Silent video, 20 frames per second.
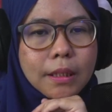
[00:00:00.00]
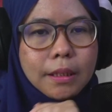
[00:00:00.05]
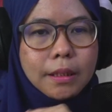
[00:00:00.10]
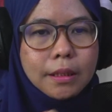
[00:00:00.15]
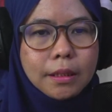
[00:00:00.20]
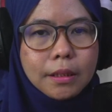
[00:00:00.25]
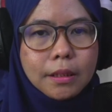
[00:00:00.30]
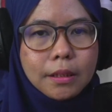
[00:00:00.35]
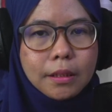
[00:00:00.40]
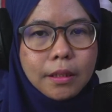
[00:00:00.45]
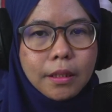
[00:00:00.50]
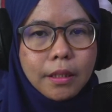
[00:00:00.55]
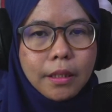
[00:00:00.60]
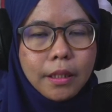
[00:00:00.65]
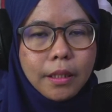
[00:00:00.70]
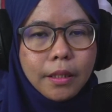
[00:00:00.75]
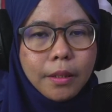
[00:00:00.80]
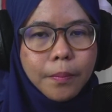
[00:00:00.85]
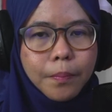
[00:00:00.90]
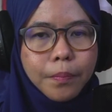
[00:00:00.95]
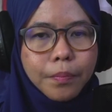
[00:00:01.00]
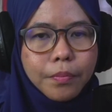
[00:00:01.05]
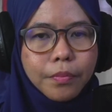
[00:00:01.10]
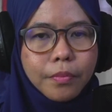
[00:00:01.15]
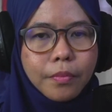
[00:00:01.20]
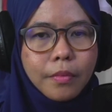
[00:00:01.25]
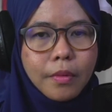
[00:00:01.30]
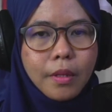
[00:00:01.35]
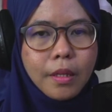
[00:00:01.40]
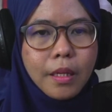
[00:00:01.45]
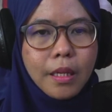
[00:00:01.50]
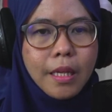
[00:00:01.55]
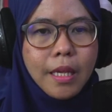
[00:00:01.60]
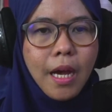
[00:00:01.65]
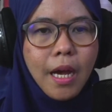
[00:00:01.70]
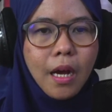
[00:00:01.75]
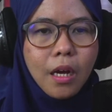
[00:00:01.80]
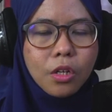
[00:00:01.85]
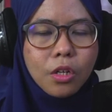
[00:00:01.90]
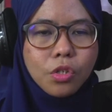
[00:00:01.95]

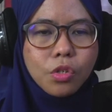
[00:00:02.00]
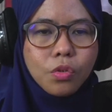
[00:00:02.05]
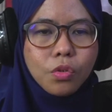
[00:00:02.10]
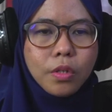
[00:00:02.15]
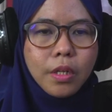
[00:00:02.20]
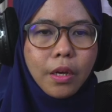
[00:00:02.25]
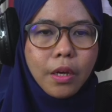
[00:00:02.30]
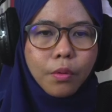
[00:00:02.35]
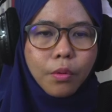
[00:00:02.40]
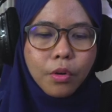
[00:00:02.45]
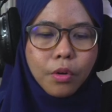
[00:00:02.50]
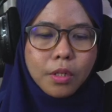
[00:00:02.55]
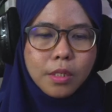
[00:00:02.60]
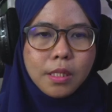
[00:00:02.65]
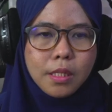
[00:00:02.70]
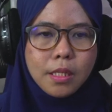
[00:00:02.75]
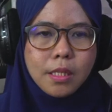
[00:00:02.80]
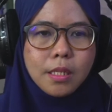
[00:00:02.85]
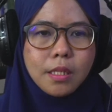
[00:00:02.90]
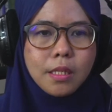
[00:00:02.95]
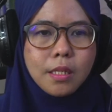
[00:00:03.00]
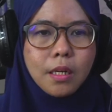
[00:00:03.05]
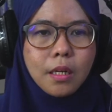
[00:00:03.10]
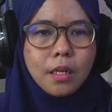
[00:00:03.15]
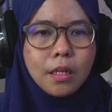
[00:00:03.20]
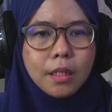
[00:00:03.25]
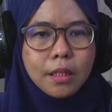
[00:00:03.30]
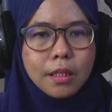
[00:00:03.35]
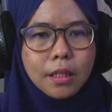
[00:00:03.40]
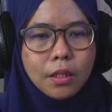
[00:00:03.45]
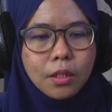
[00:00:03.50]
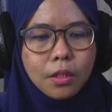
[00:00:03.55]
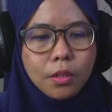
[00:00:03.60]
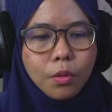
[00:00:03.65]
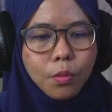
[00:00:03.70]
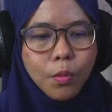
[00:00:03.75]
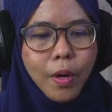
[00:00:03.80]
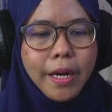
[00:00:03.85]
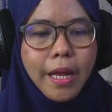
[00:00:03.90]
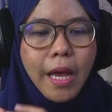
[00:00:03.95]
Yeah, so that was
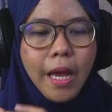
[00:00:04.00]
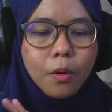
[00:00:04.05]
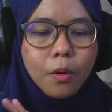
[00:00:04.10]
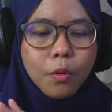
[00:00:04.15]
what